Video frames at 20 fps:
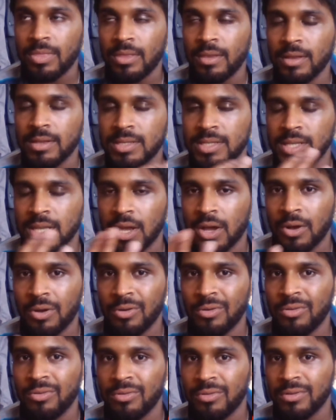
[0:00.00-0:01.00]

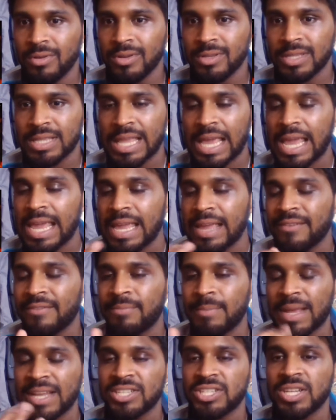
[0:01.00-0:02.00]
So they have
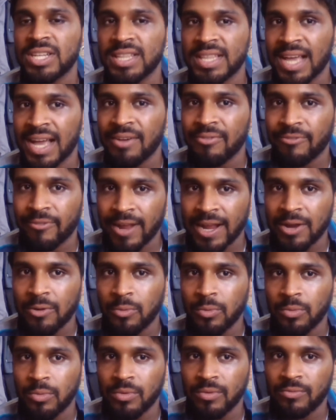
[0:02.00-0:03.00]
mentioned that
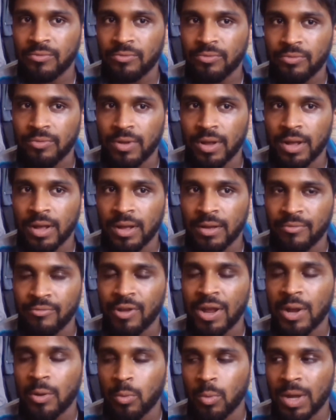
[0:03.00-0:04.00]

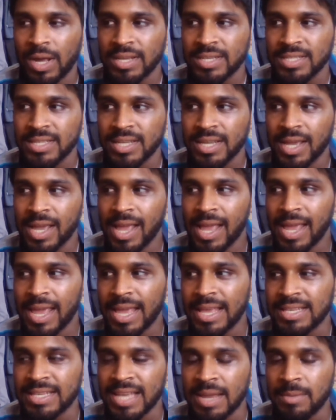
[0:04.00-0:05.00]
Frank West
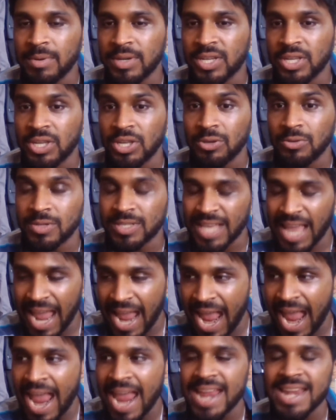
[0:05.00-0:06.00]
is able to use
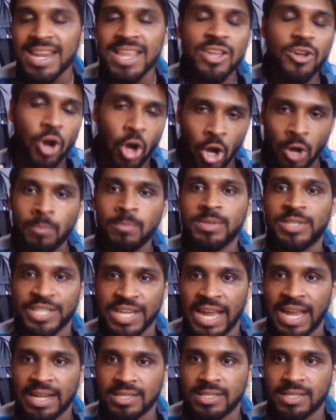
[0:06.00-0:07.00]
any
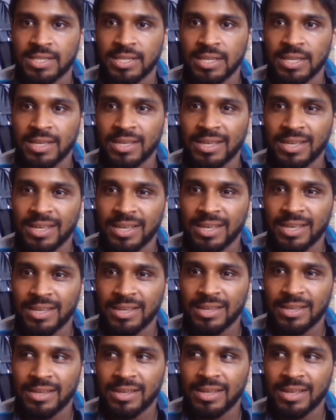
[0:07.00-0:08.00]
object
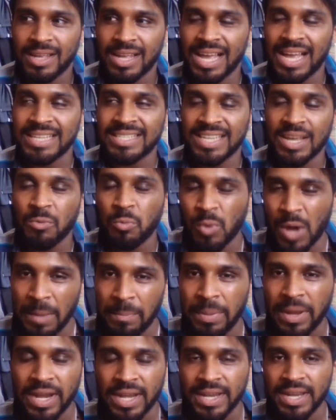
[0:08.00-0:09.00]
as a
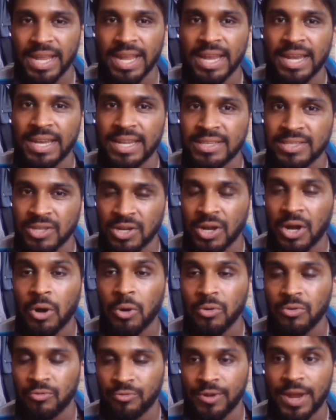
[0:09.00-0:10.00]
weapon in his
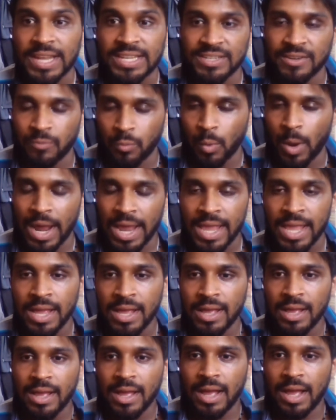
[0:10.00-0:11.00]
own creative way,
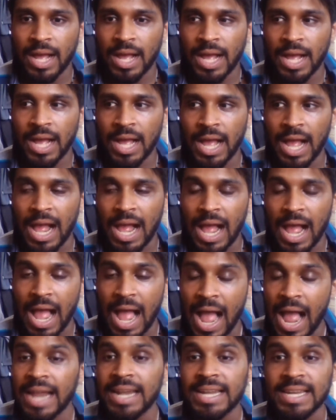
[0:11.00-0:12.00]

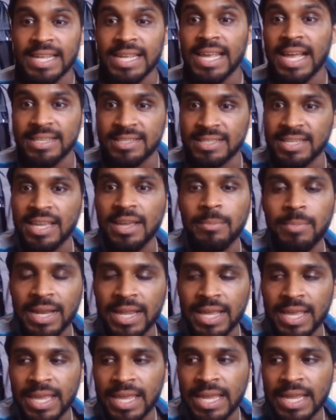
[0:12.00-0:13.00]
and he has the
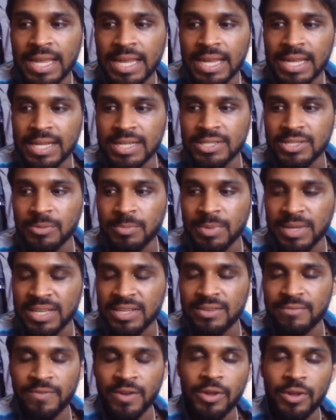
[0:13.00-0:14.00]
ability to
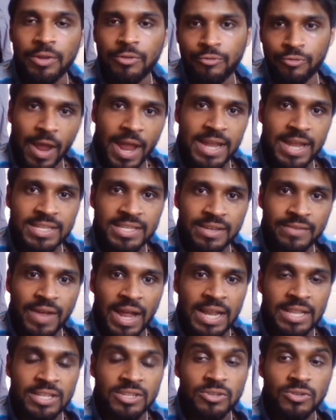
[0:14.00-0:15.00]
be very creative
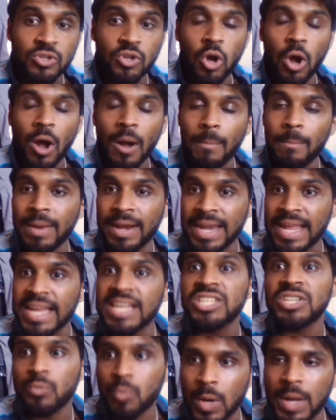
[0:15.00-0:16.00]
and use
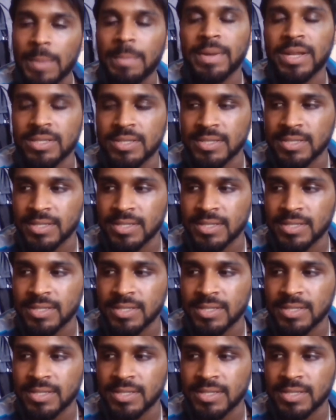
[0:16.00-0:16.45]
combination weapons.